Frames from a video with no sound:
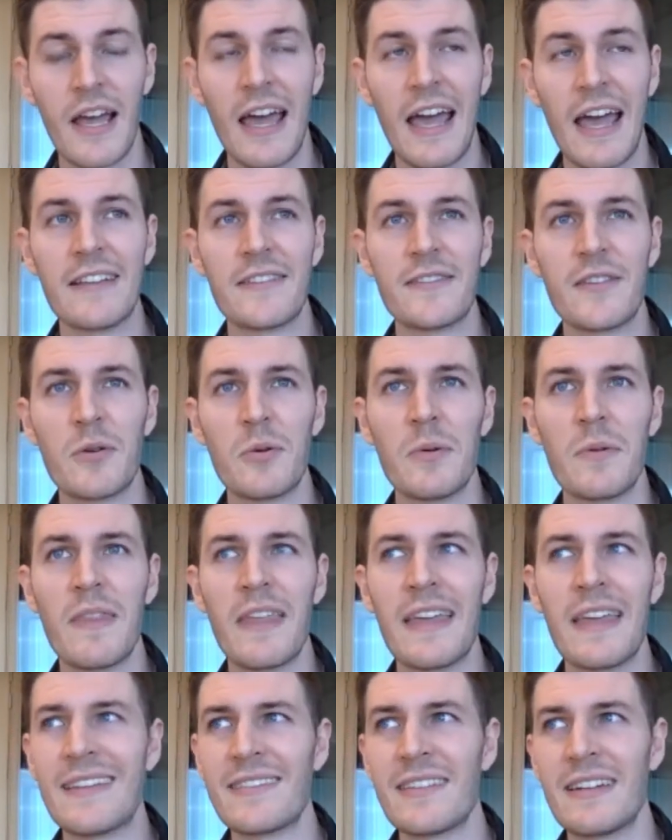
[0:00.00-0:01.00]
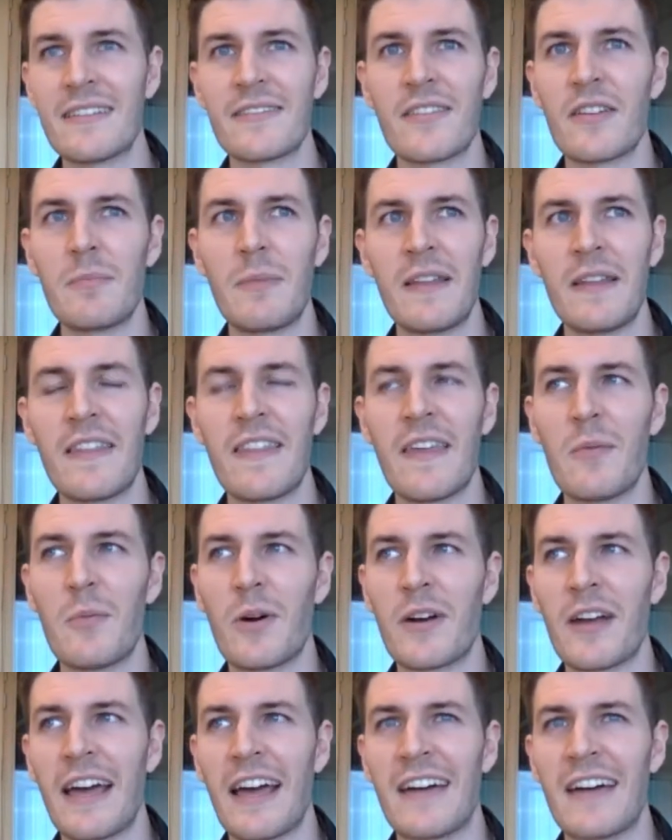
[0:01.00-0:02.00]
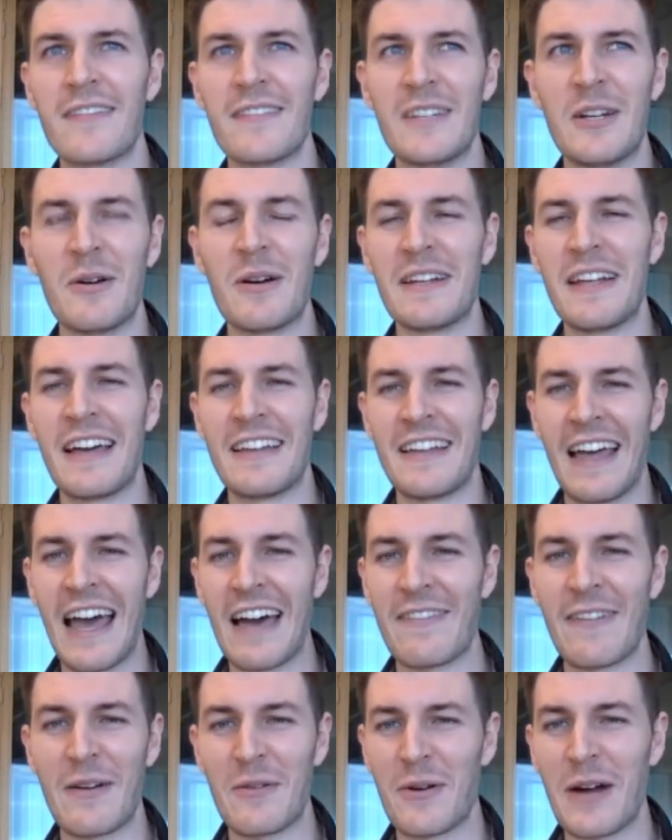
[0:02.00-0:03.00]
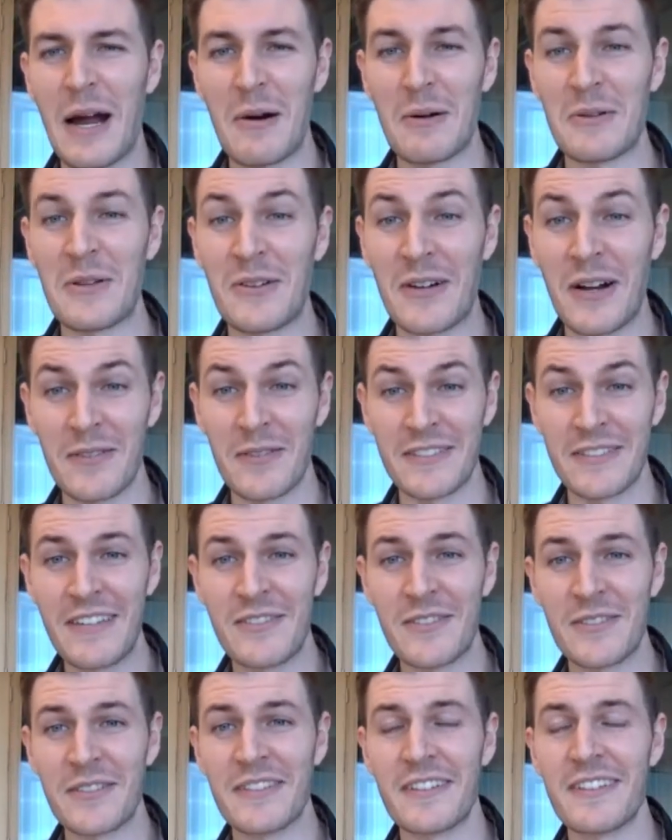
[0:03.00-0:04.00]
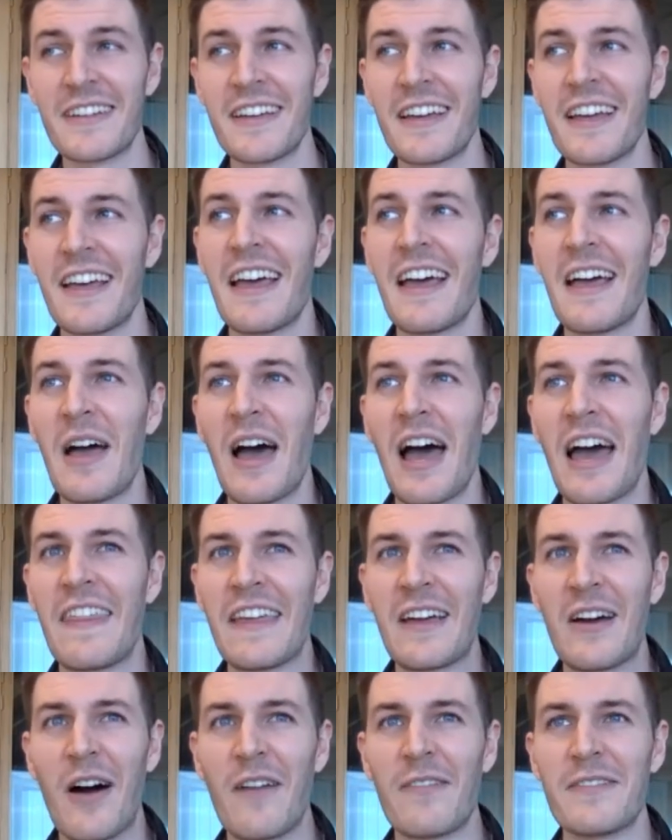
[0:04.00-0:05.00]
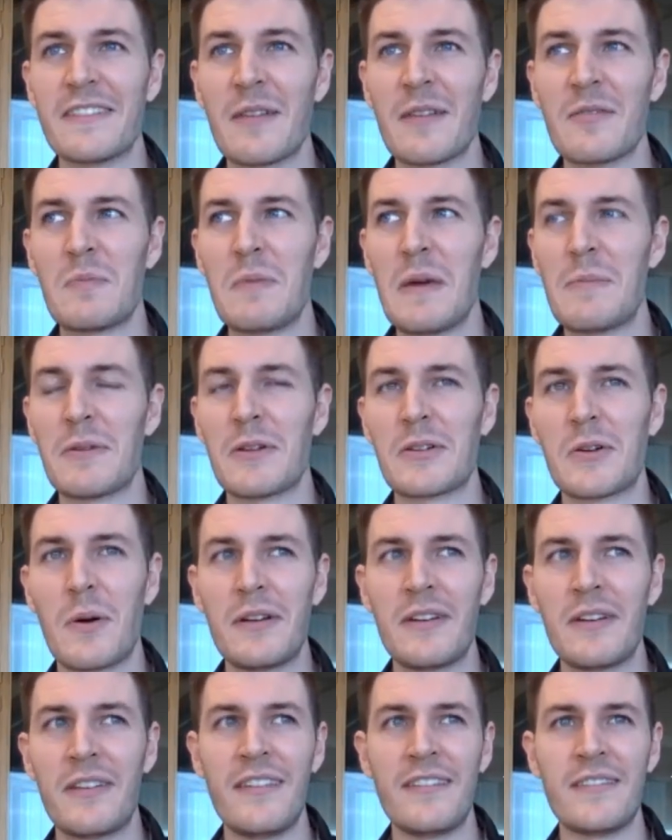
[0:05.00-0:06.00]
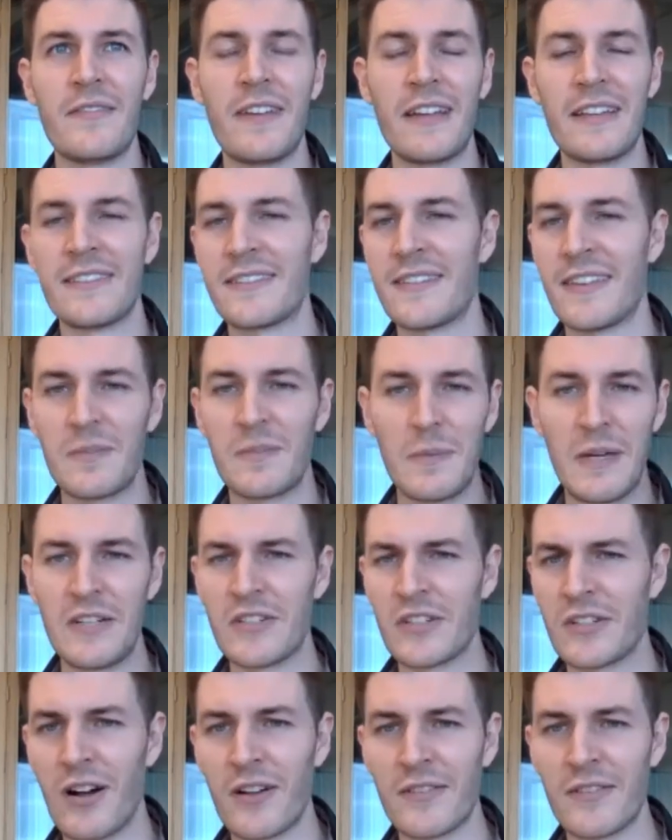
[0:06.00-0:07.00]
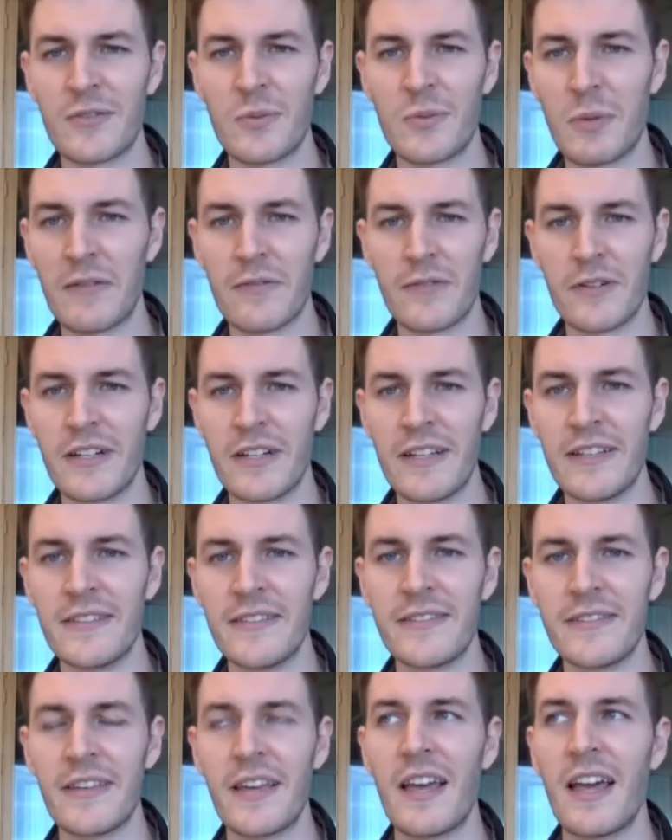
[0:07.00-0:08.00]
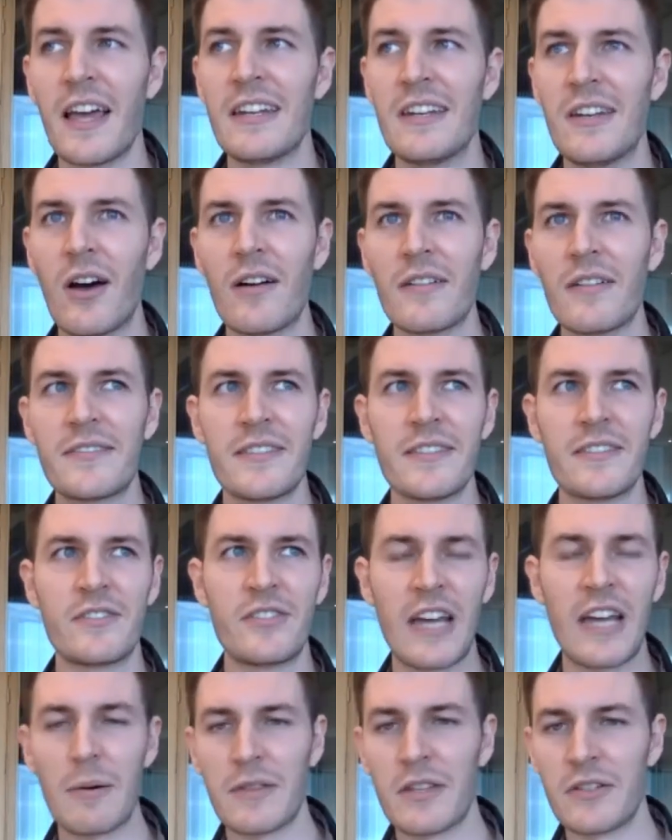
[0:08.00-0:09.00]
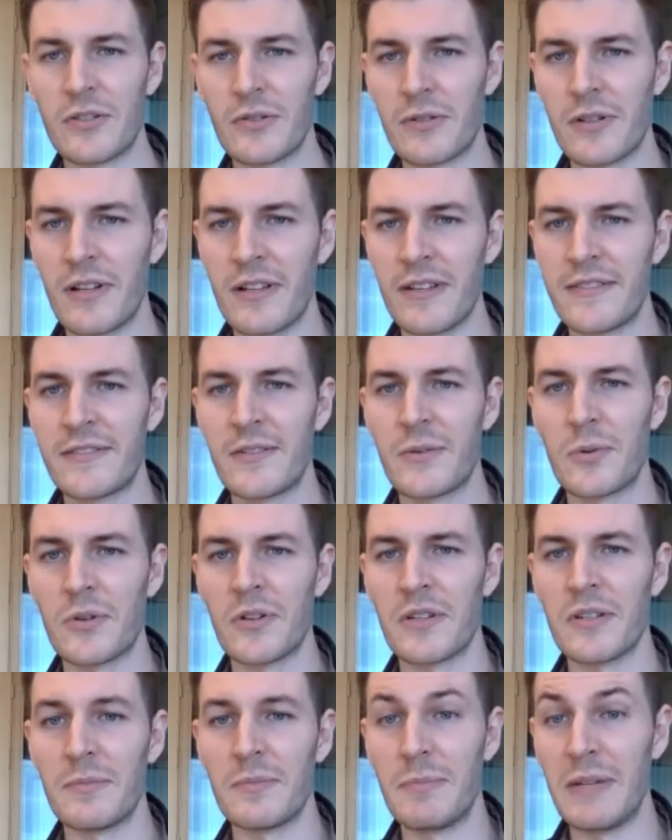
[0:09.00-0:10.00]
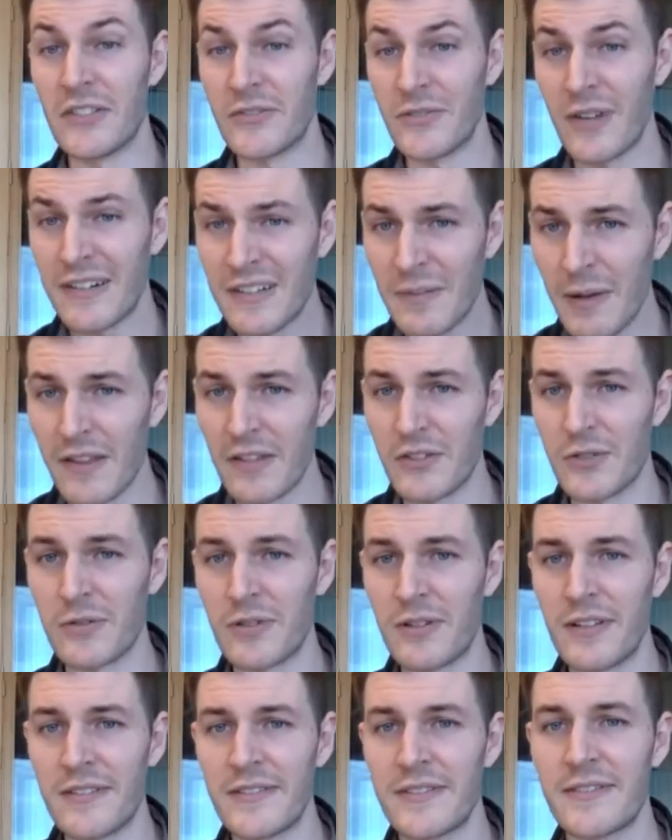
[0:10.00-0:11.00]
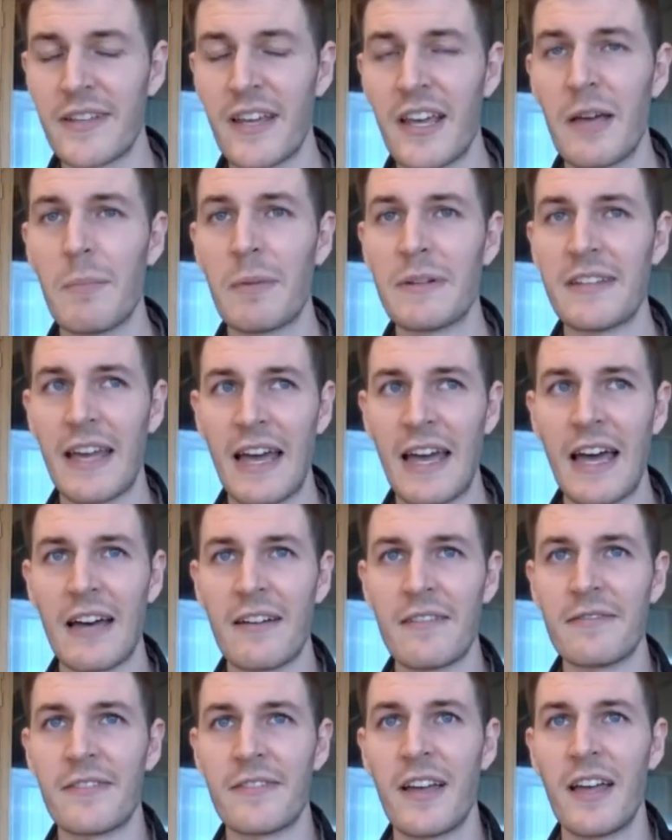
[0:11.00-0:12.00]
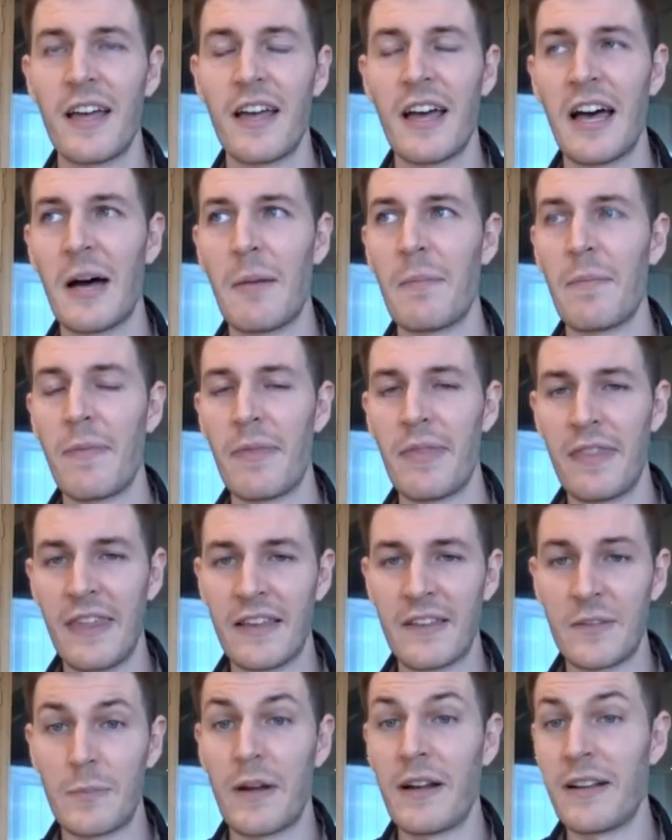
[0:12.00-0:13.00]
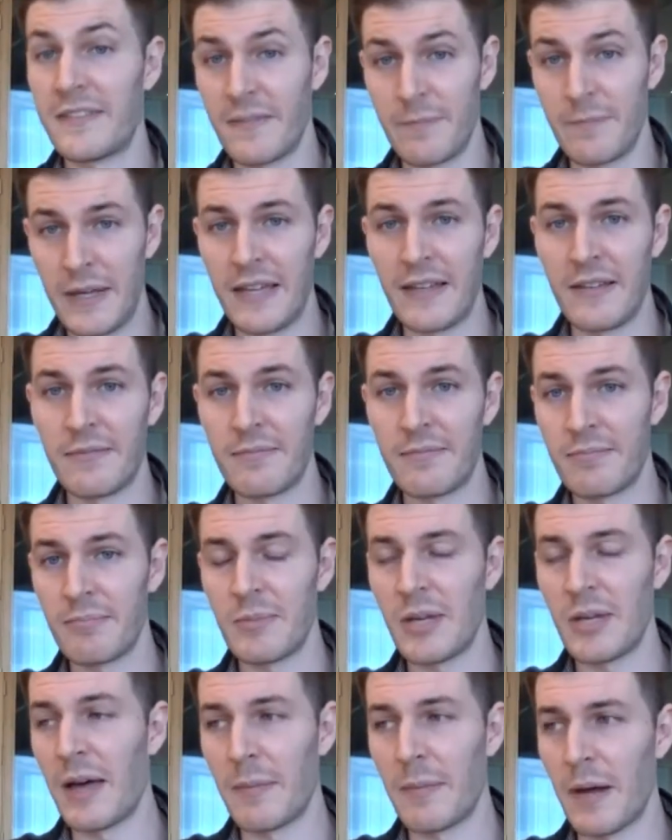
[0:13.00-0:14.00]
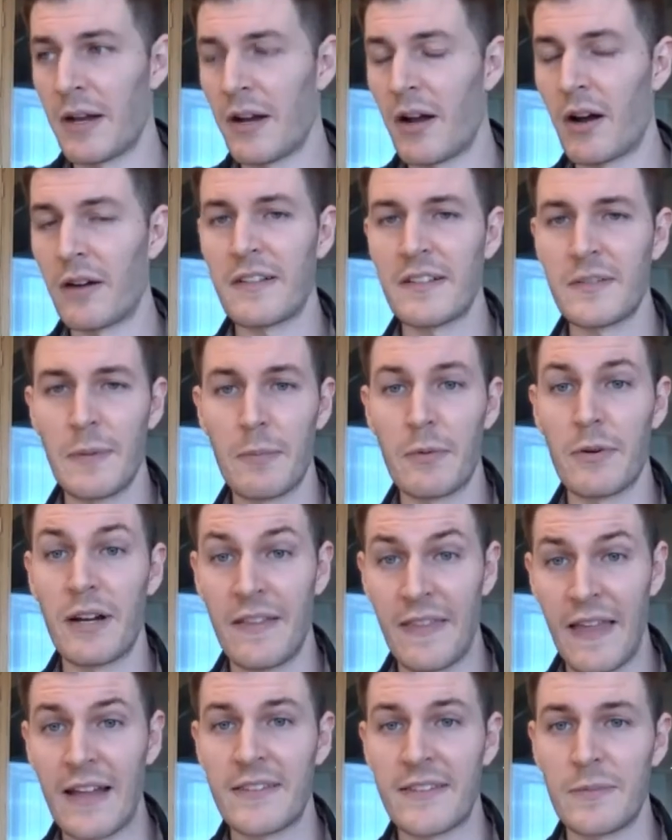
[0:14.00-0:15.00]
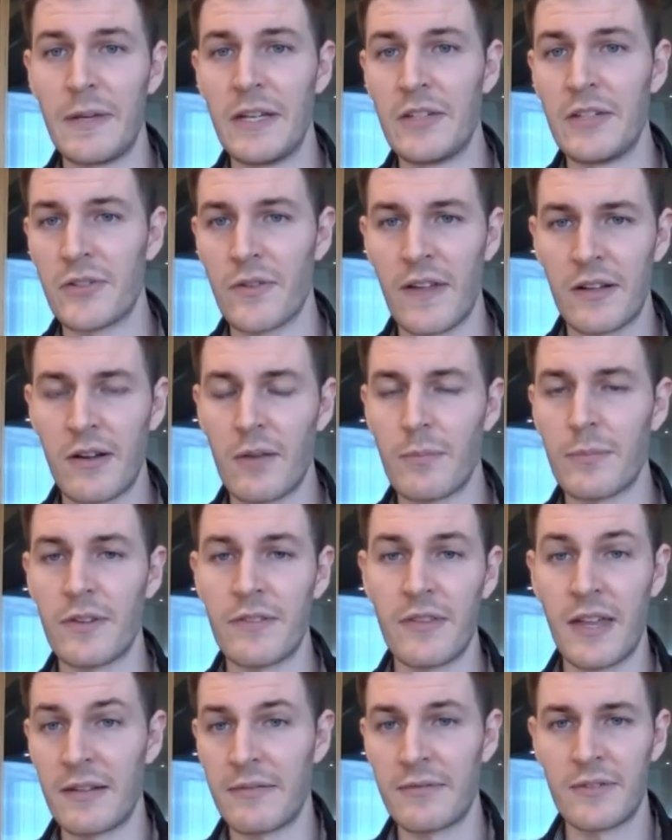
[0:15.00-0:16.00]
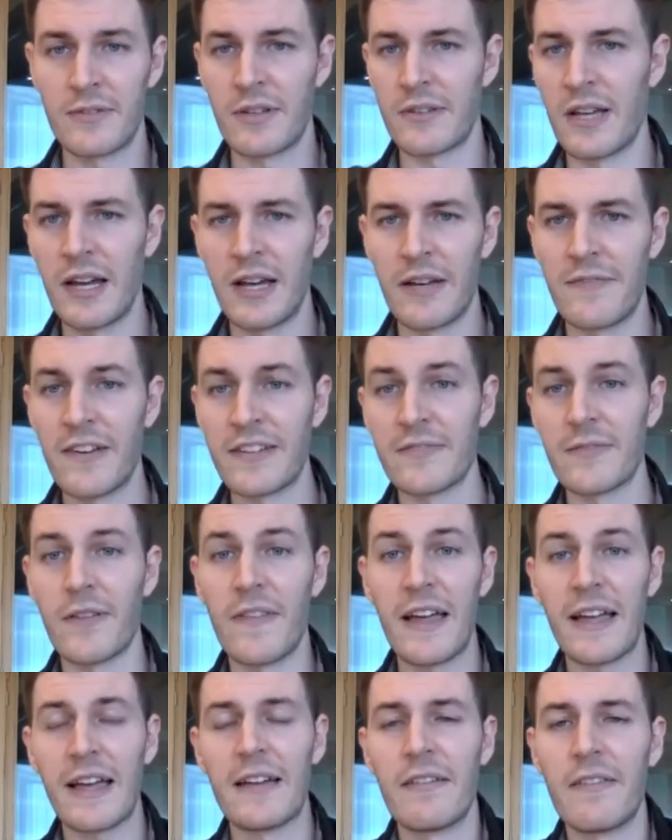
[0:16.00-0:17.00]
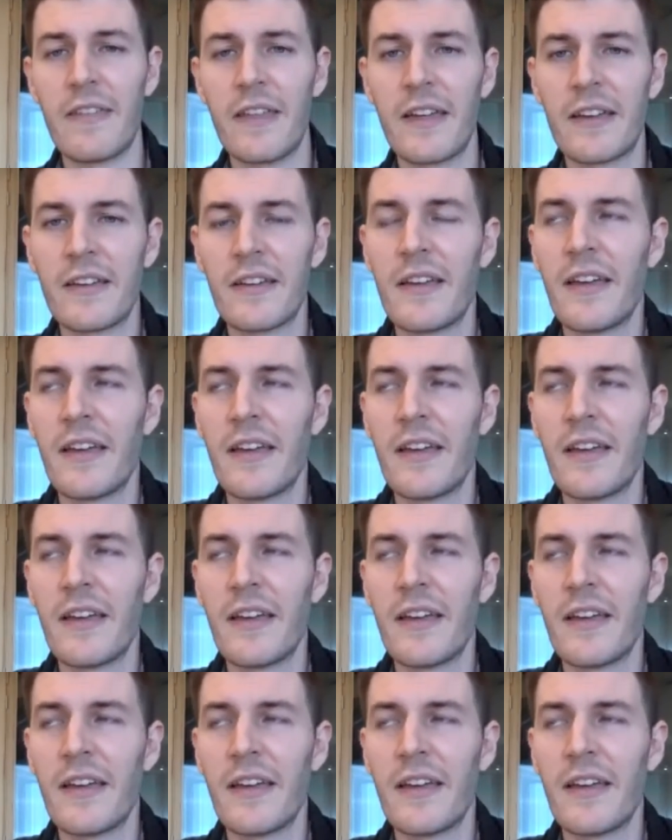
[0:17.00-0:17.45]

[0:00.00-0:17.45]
And so it doesn't necessarily mean that they want to have, you know, a half-hour, hour-long conversation. I think oftentimes people are going to these events, a speech, a concert, whatever it is, not to chat with the journalist or to be distracted by the journalist, but to have the experience of being an audience member in that speech or that festival, that kind of thing.